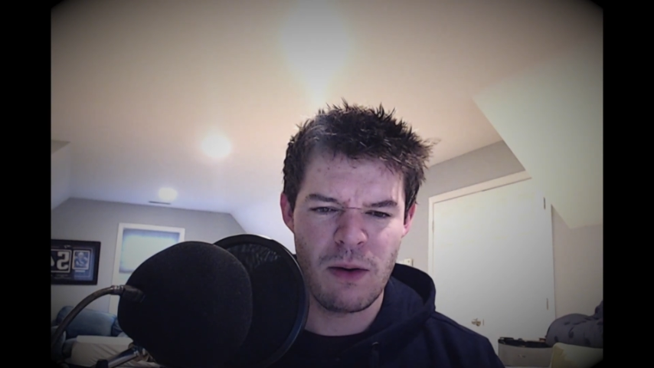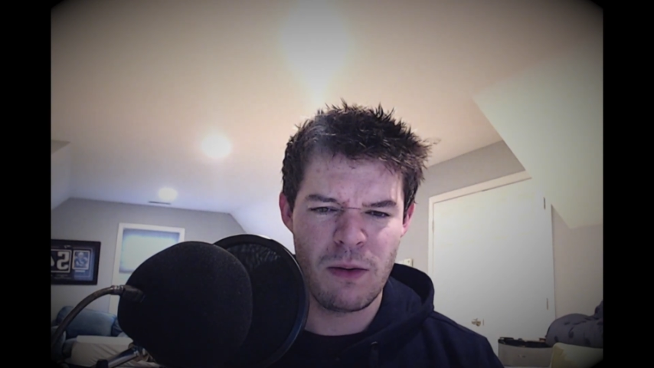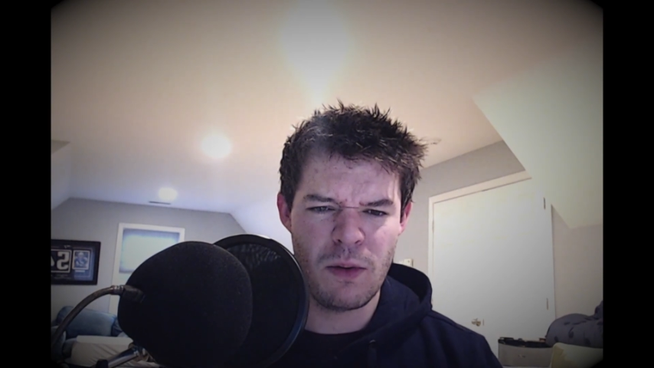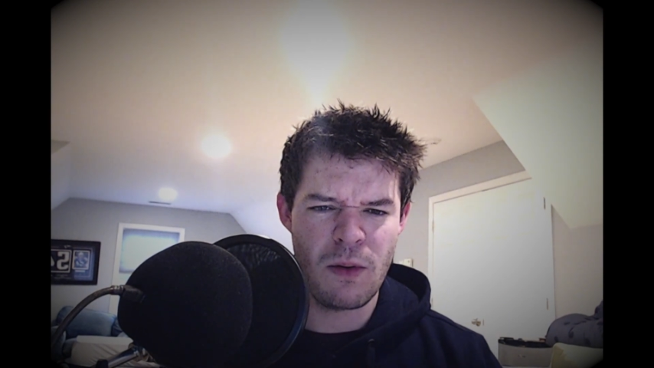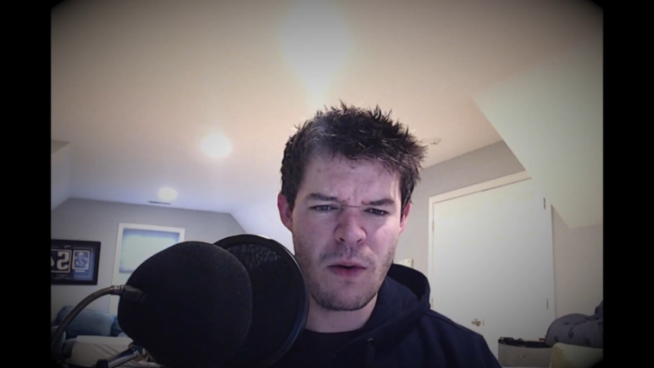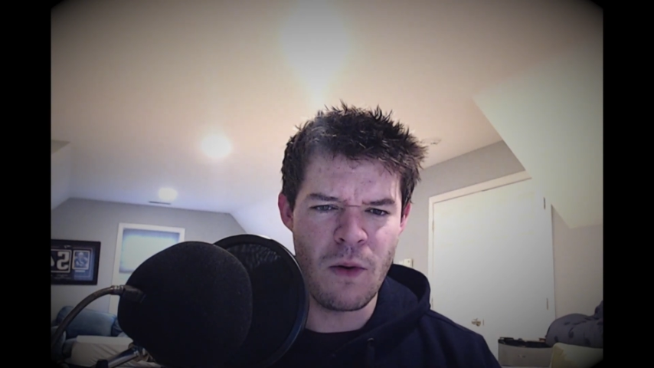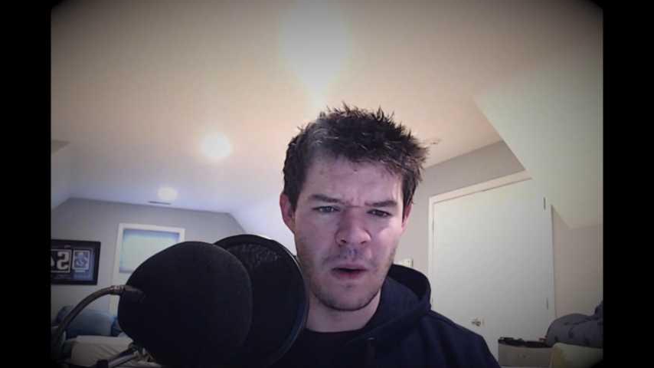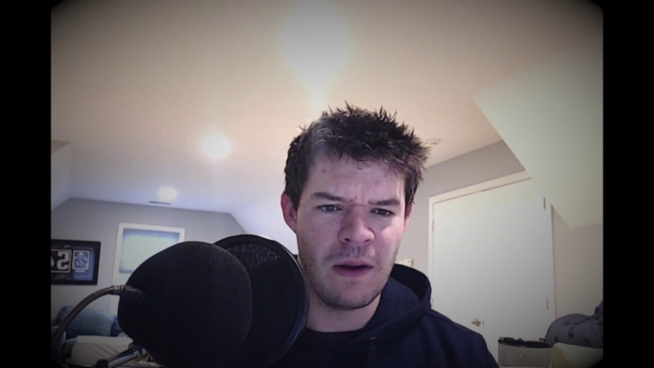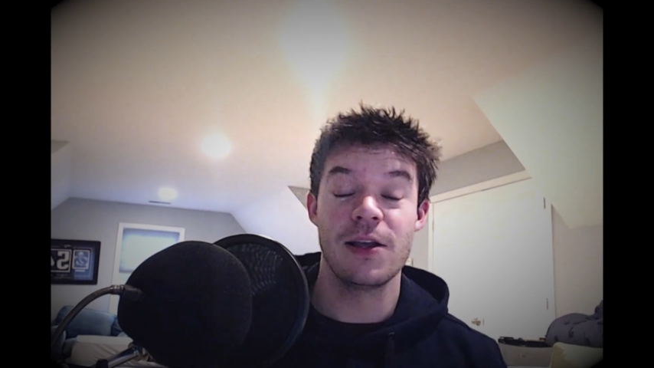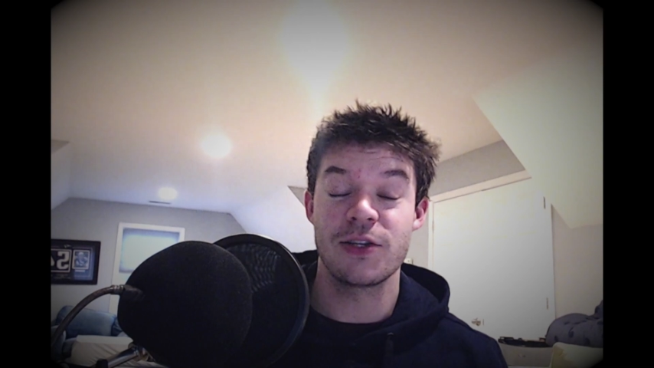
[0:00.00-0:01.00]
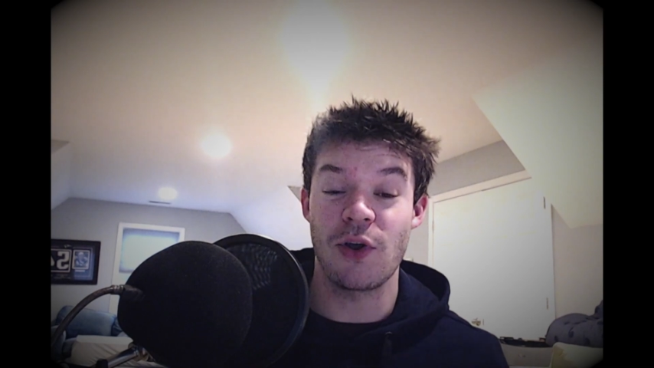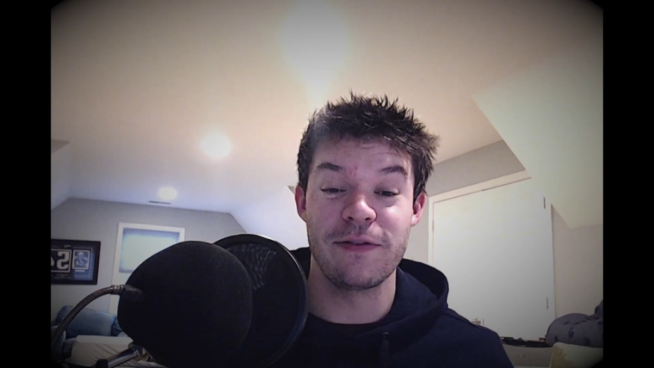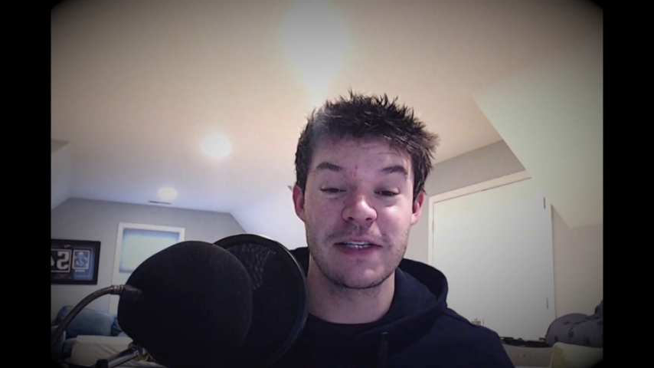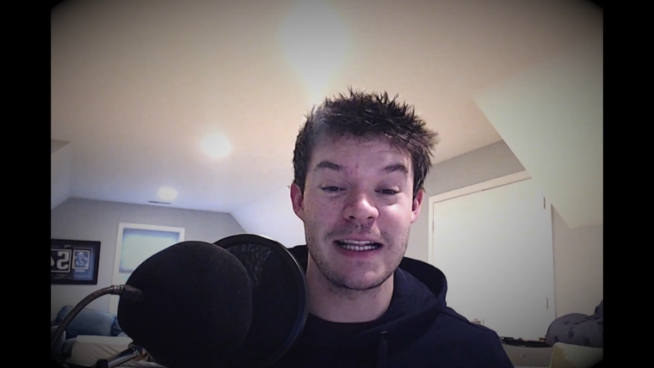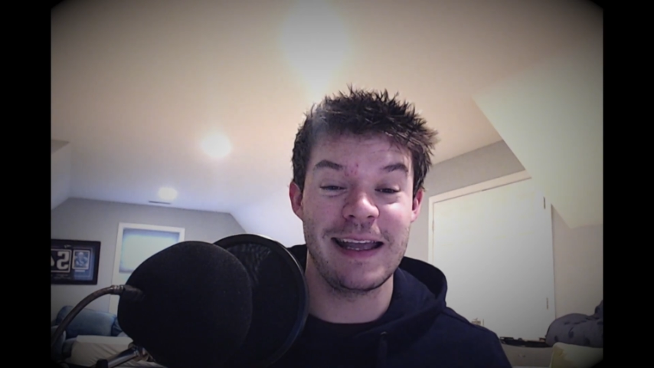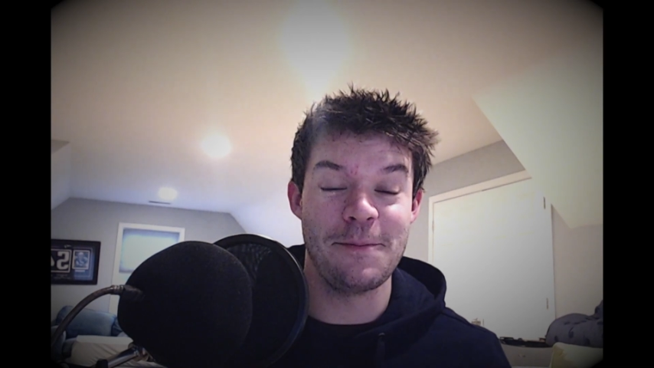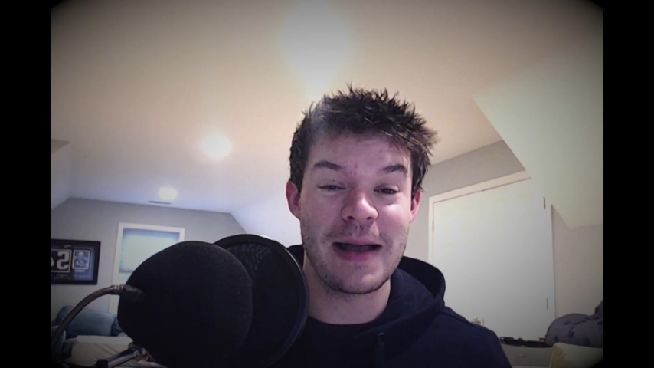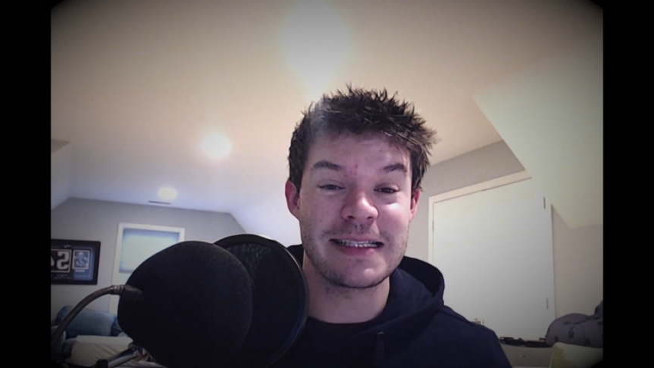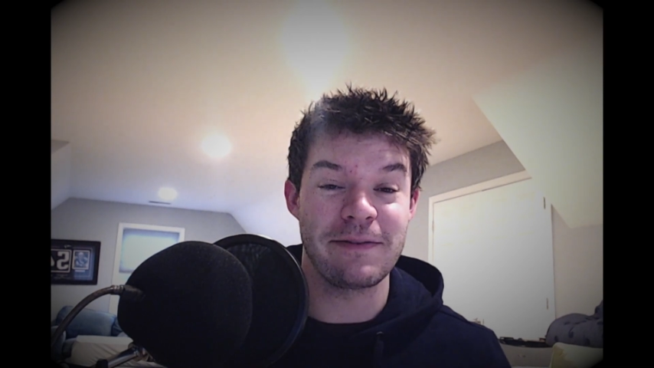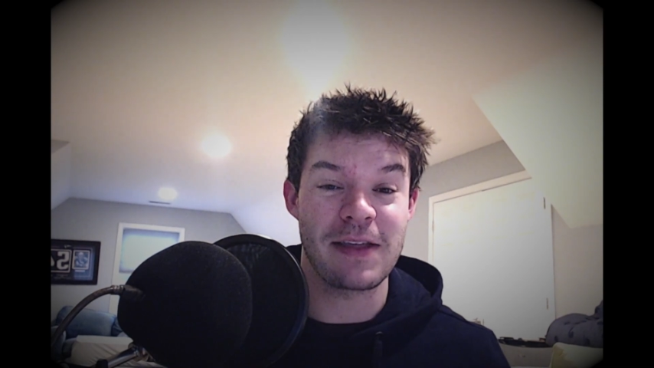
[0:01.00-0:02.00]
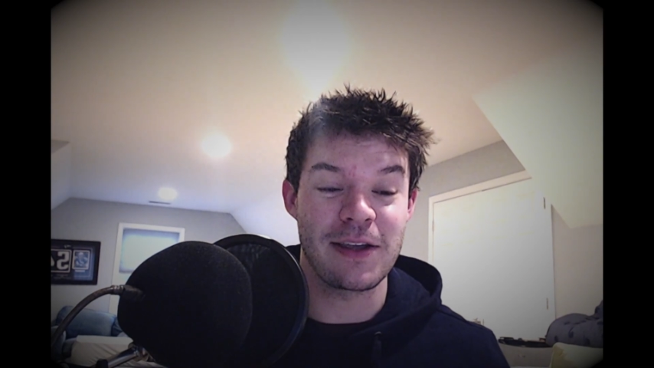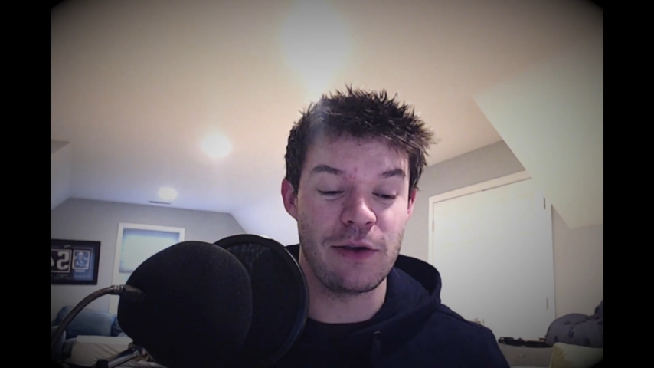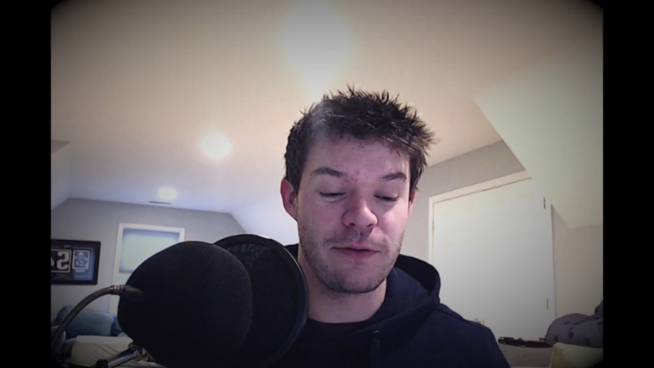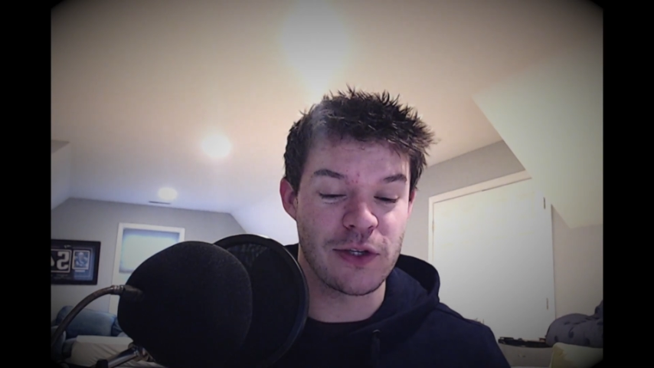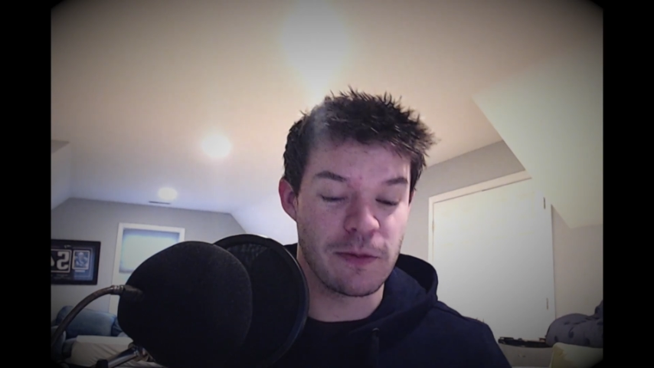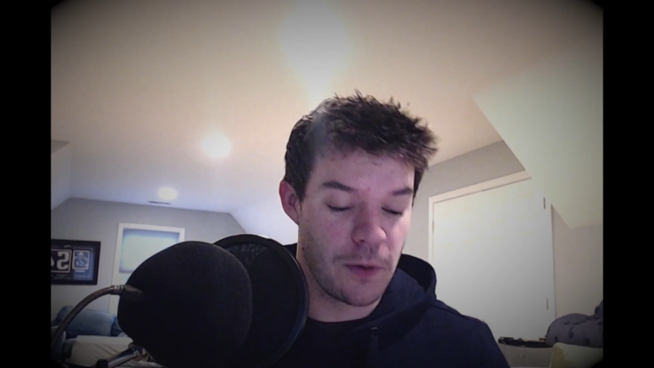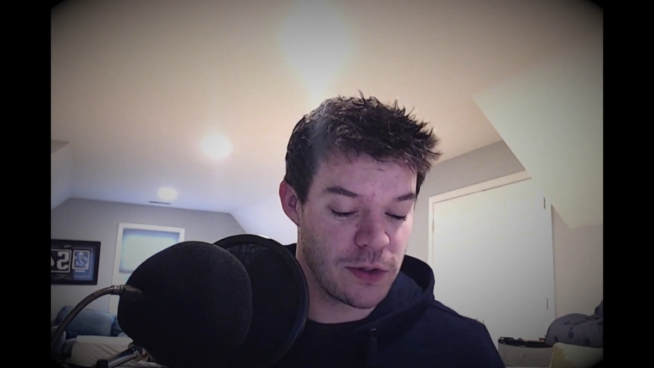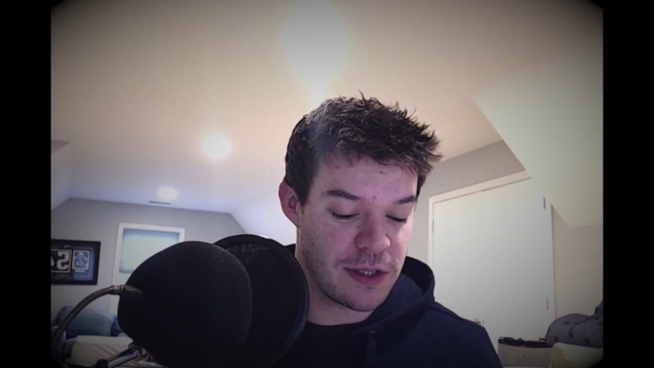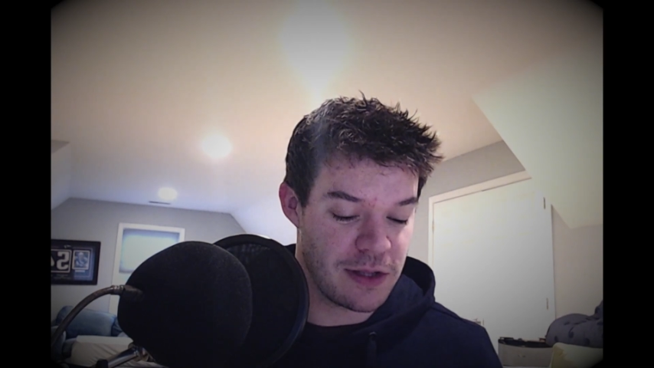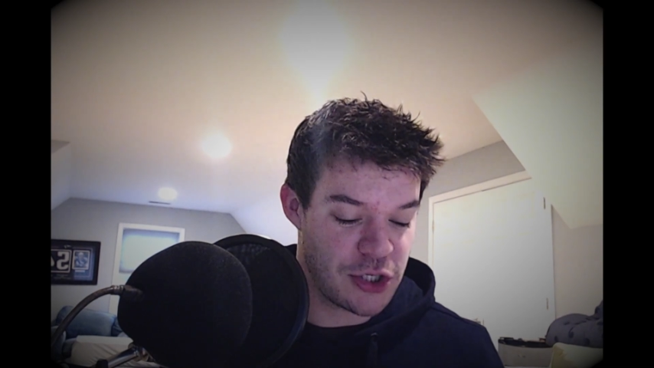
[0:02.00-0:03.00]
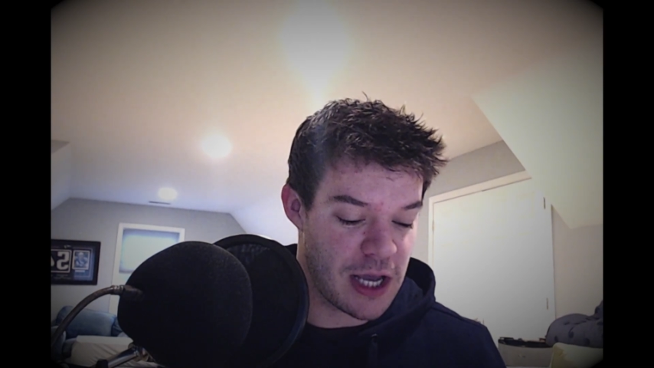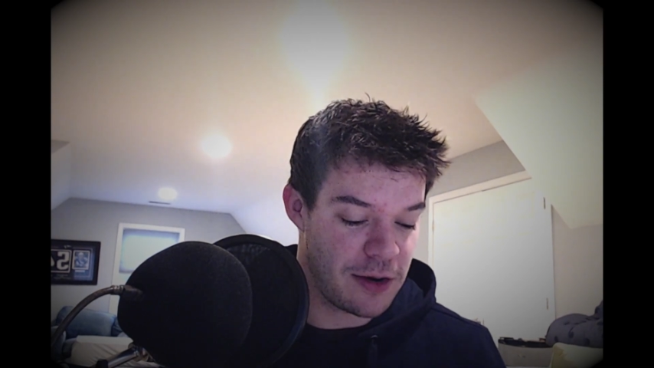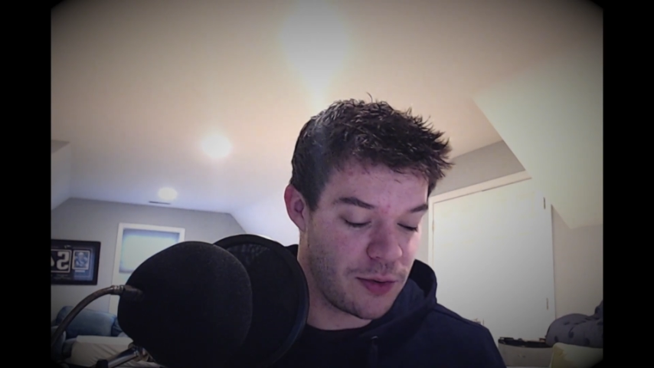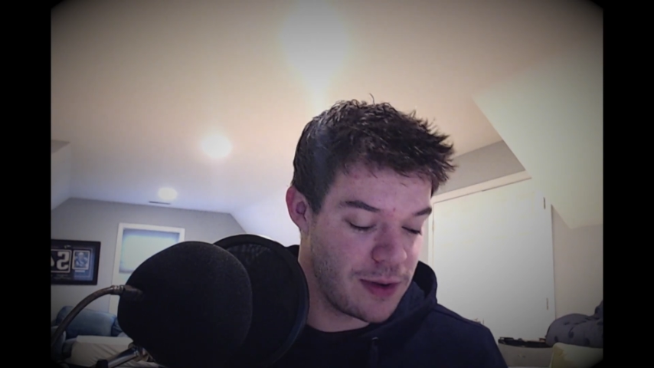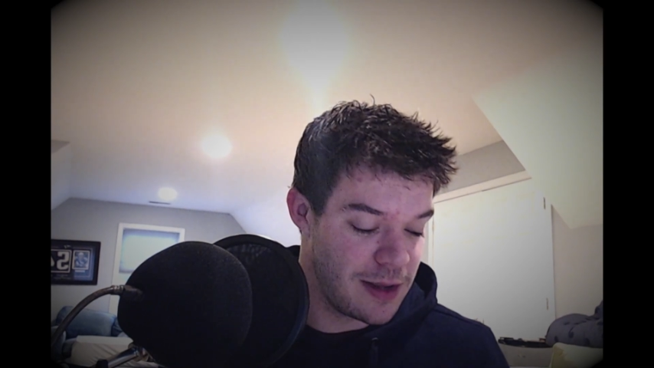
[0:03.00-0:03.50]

Woo! So obviously a massive thank you for supporting the channel.